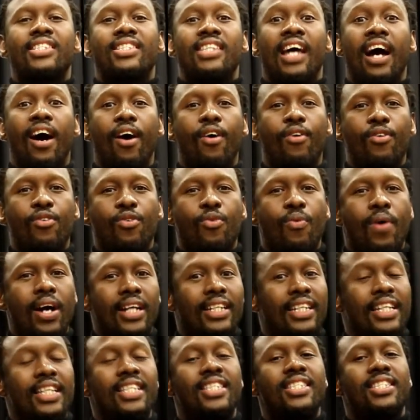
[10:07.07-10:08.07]
down what
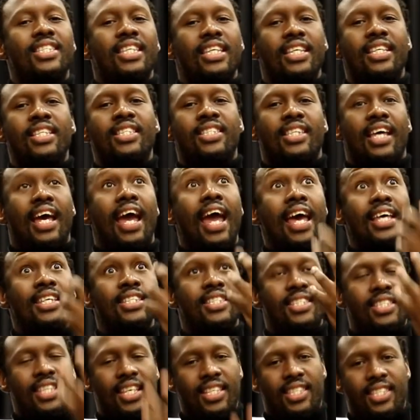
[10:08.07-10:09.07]
he sees
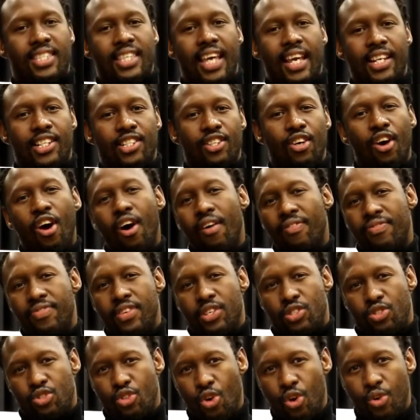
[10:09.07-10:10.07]
as the set of the
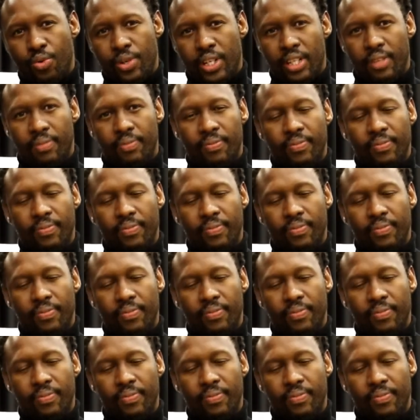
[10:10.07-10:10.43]
story.